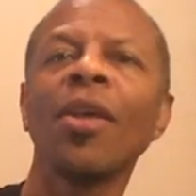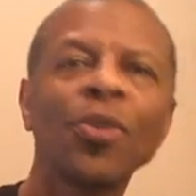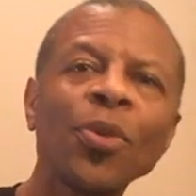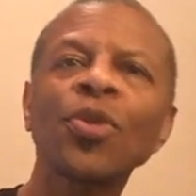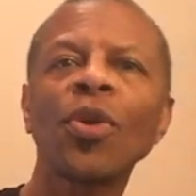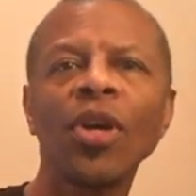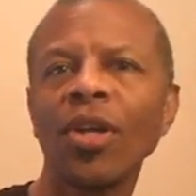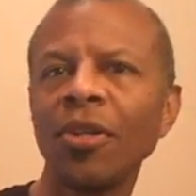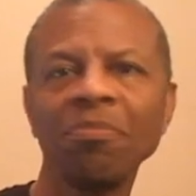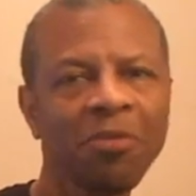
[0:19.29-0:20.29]
Those are
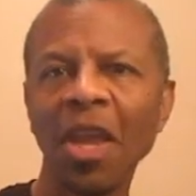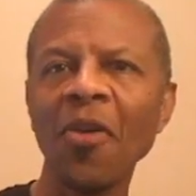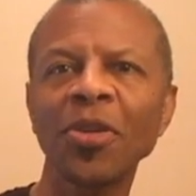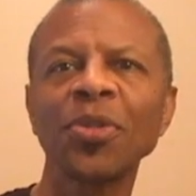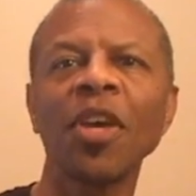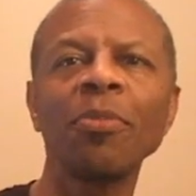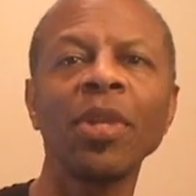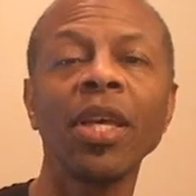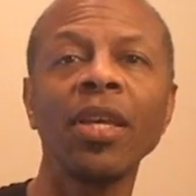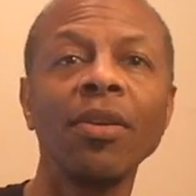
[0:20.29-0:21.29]
all characters I've
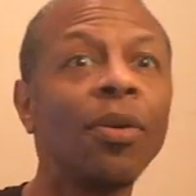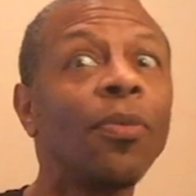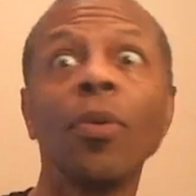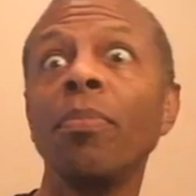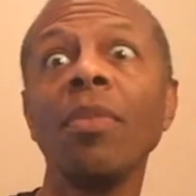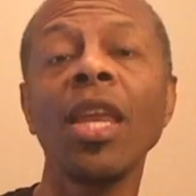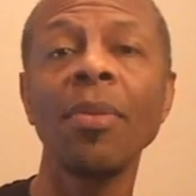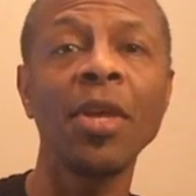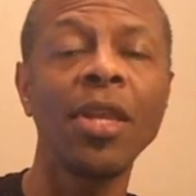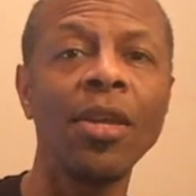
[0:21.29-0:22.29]
played over many,
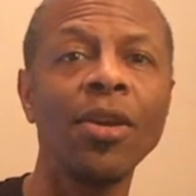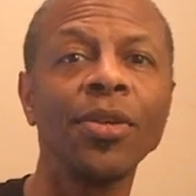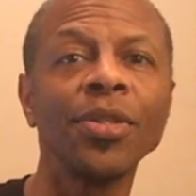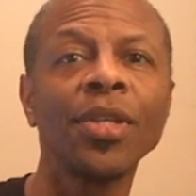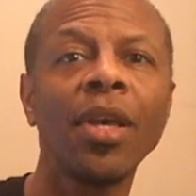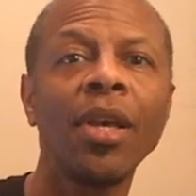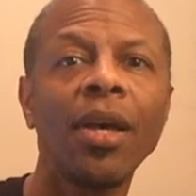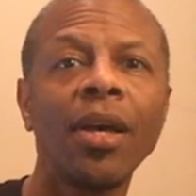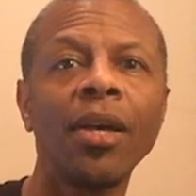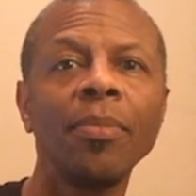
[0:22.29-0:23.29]
many years.
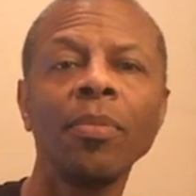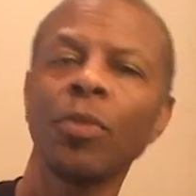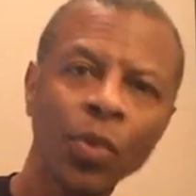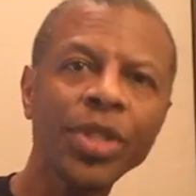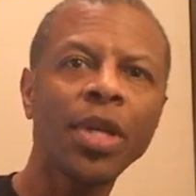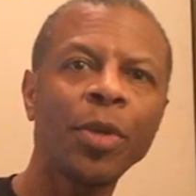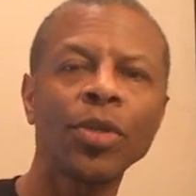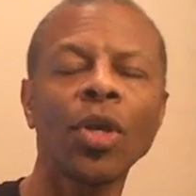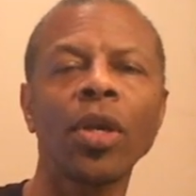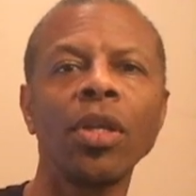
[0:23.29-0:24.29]
The reason I'm here
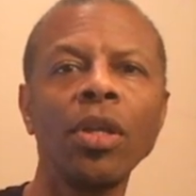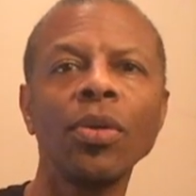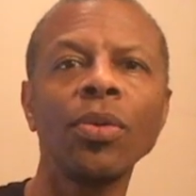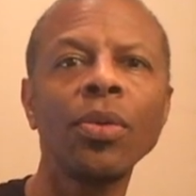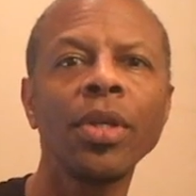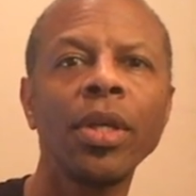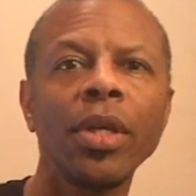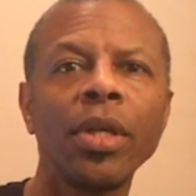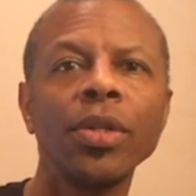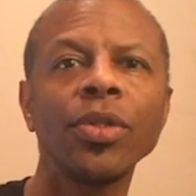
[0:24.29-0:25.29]
talking to you
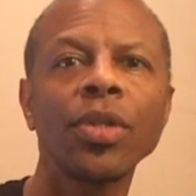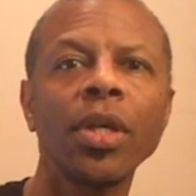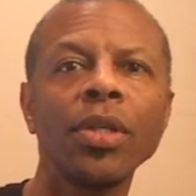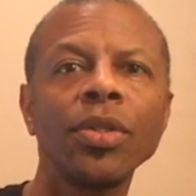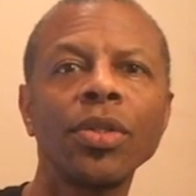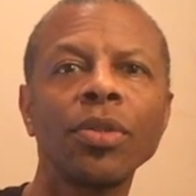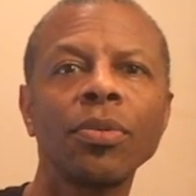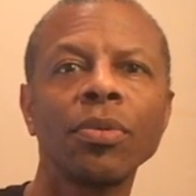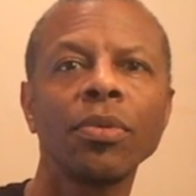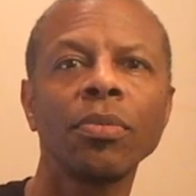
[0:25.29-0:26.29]
is because
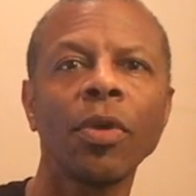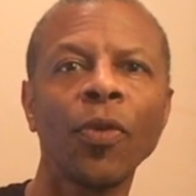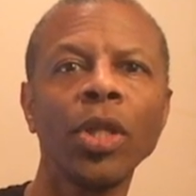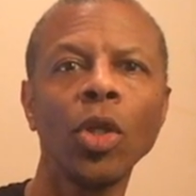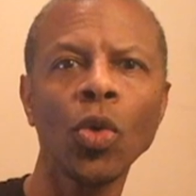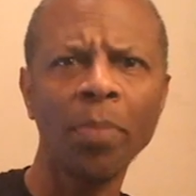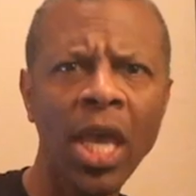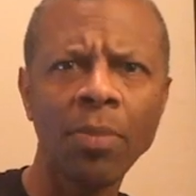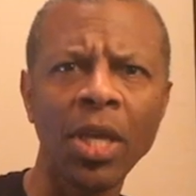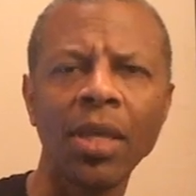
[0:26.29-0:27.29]
my friend Luke
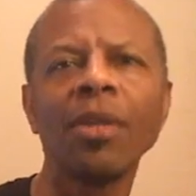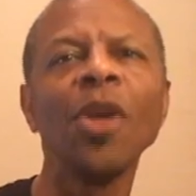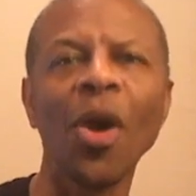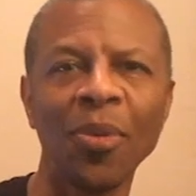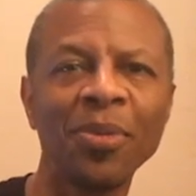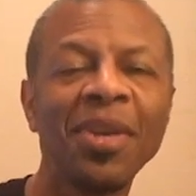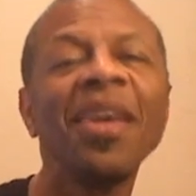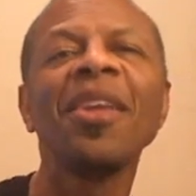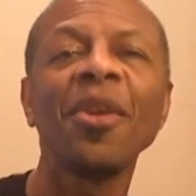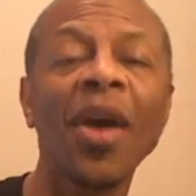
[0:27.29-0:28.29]
made me. No,
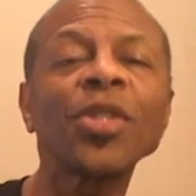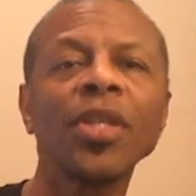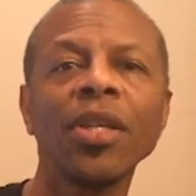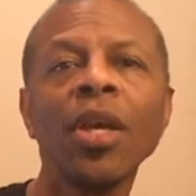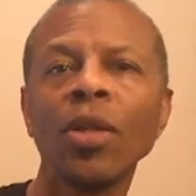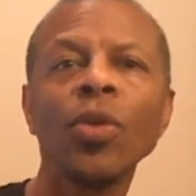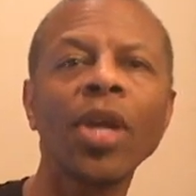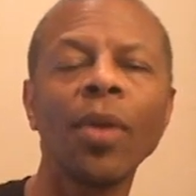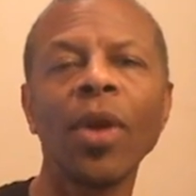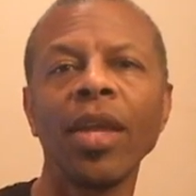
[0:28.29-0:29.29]
actually, Luke
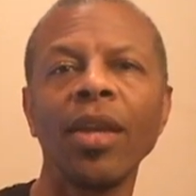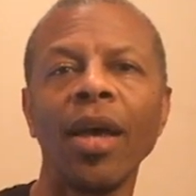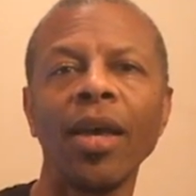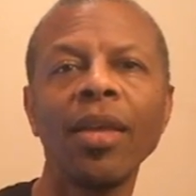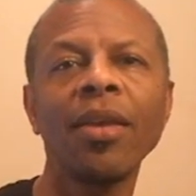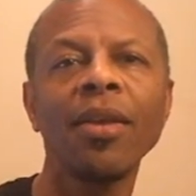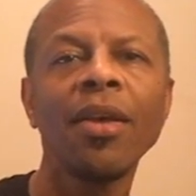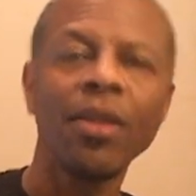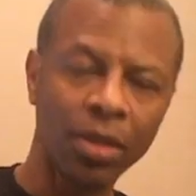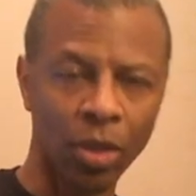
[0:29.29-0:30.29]
Conrad and I,
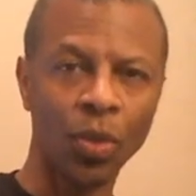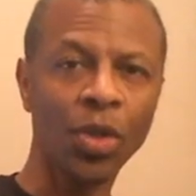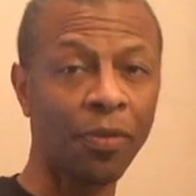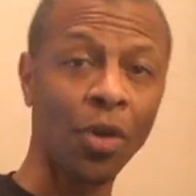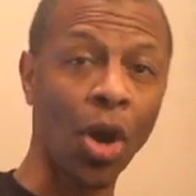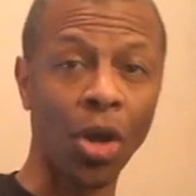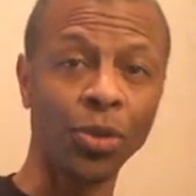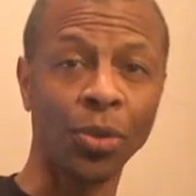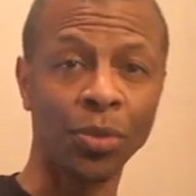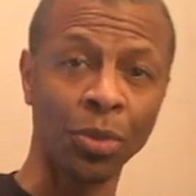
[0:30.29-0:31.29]
Luke of
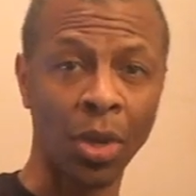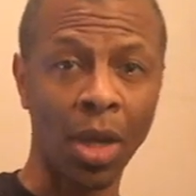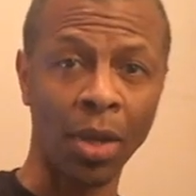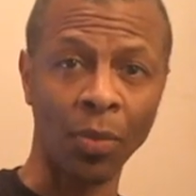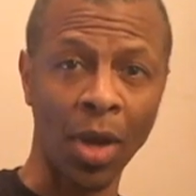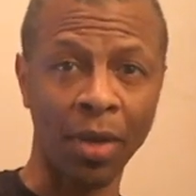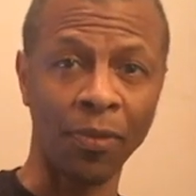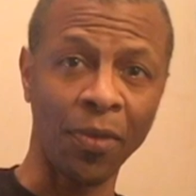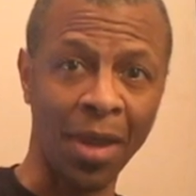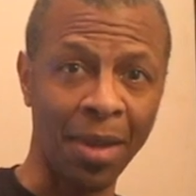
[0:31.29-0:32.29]
Cartoon Conrad
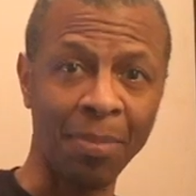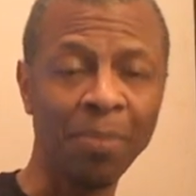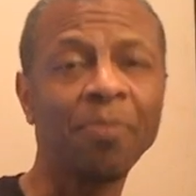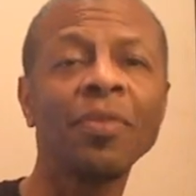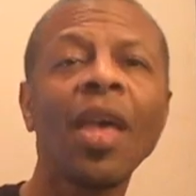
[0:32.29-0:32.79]
fame,